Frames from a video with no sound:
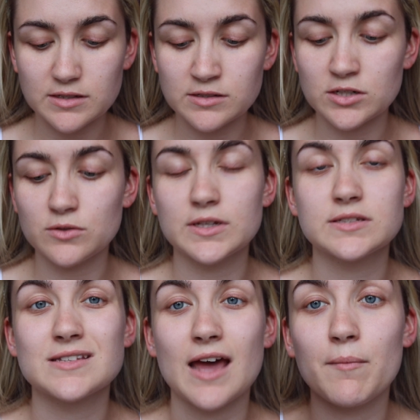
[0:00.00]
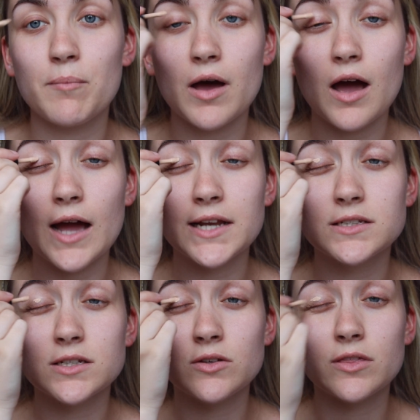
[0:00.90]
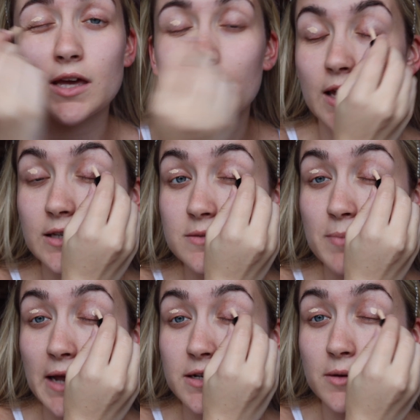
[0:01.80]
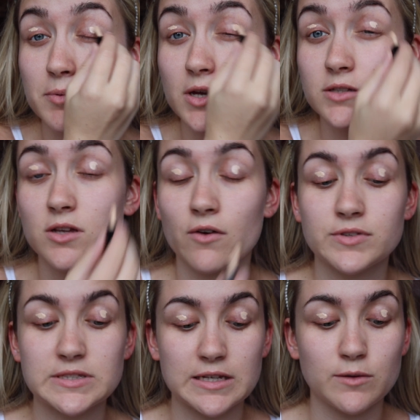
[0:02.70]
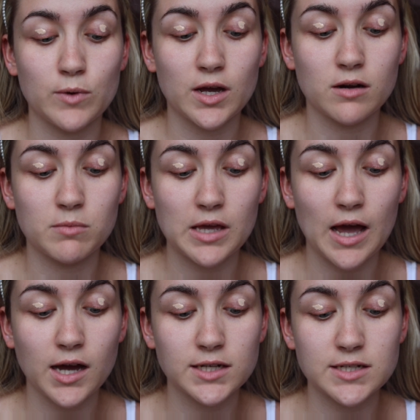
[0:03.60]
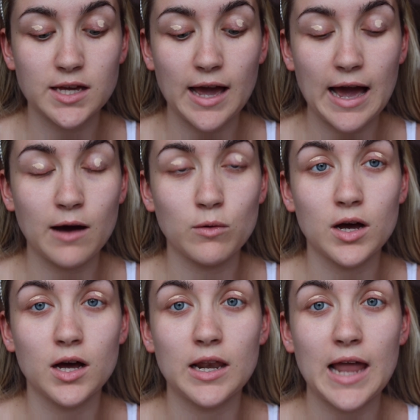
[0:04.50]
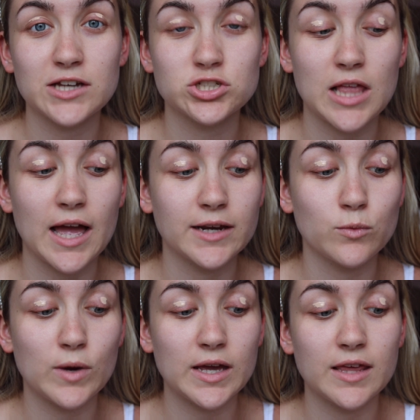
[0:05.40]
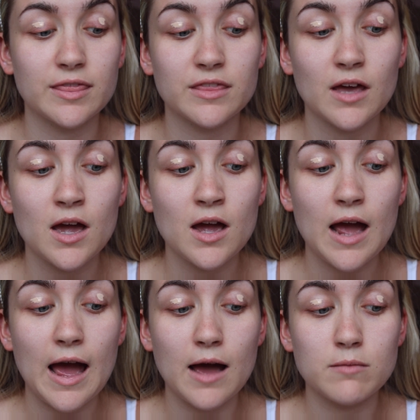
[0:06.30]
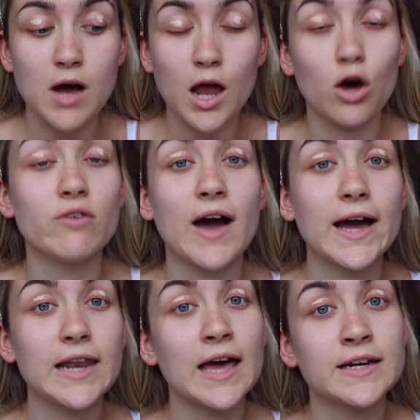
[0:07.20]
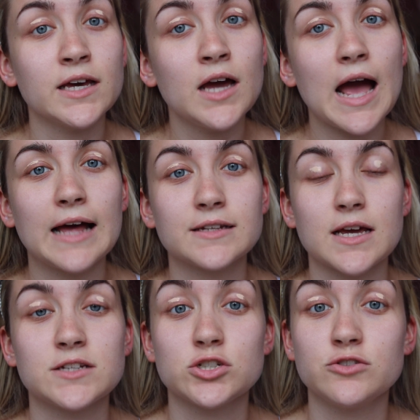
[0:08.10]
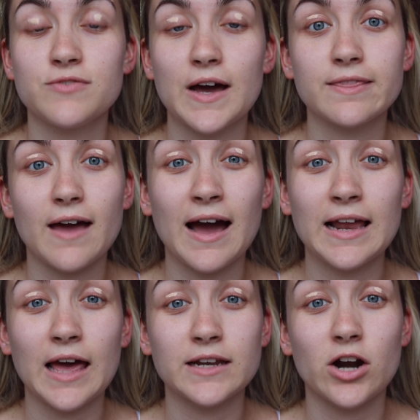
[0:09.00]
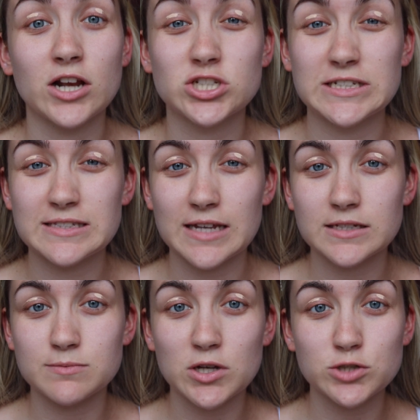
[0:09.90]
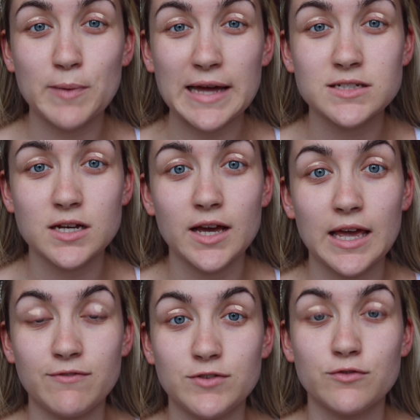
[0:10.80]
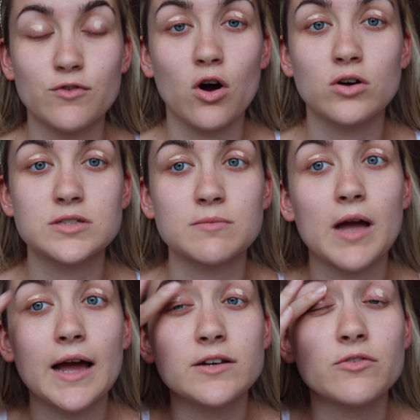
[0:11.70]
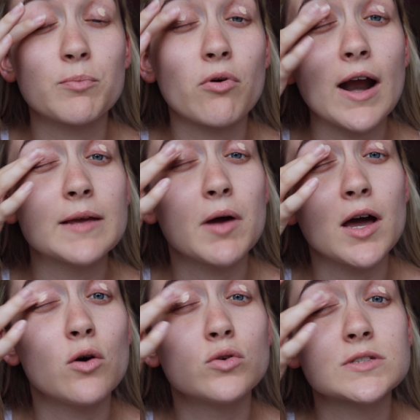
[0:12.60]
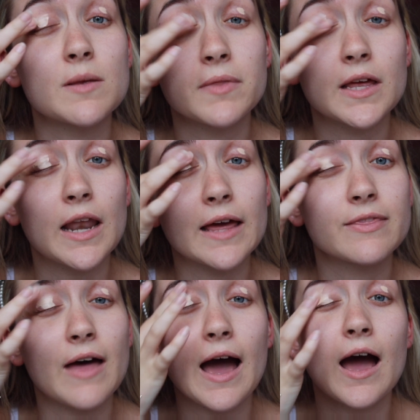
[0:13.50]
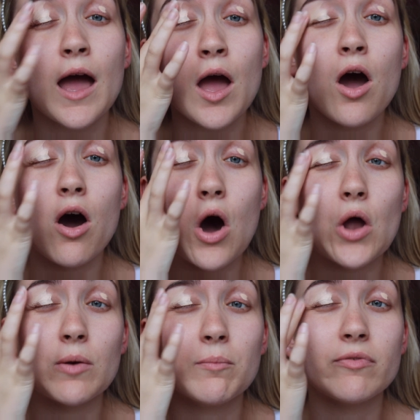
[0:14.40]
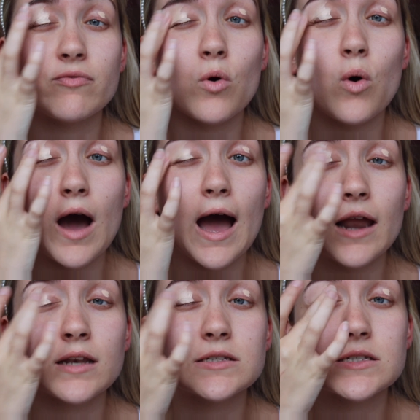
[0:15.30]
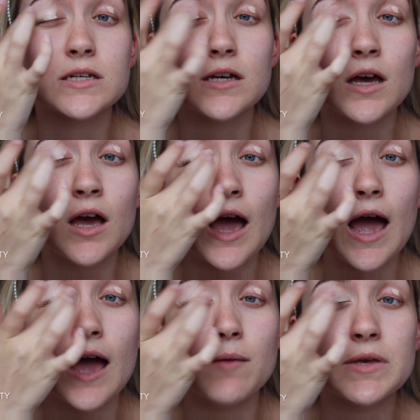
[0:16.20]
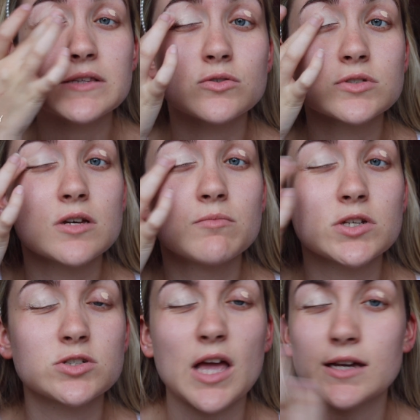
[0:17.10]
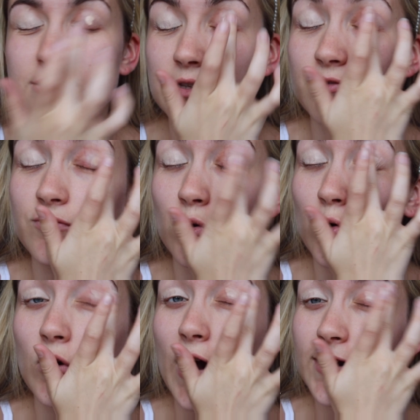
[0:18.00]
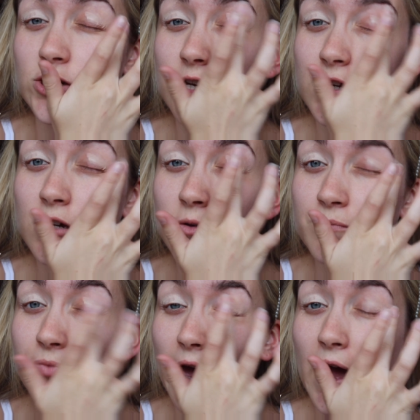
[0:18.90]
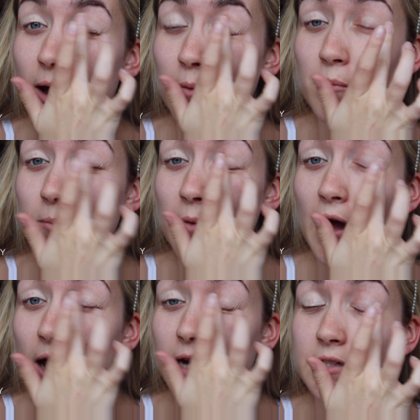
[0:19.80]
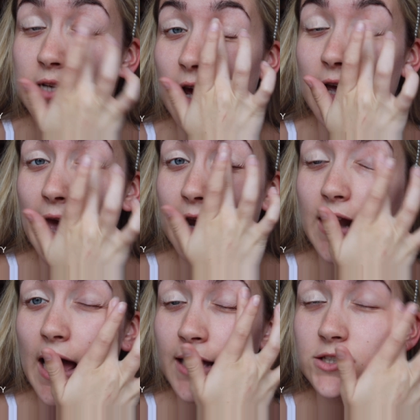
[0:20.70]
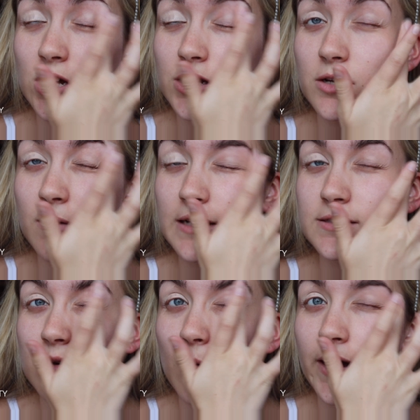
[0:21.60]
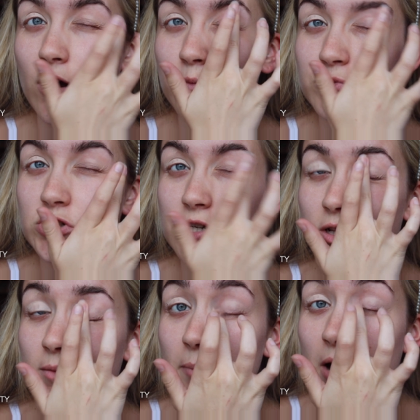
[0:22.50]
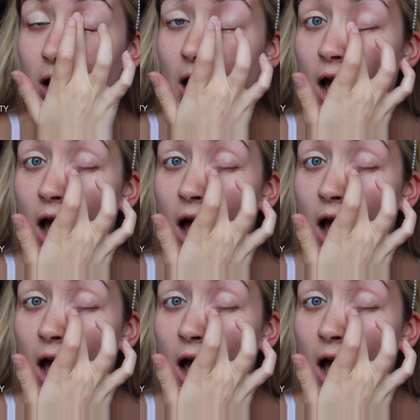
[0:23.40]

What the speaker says: do this step, but I do think it is better because obviously we're going to be hiding our lash line with a lot of eyeliner, and I do find that eyeliner actually sticks much better if you've got some kind of primer or something like that on beforehand. It's also much nicer for eyeshadow, and again, eyeshadow is quite optional, but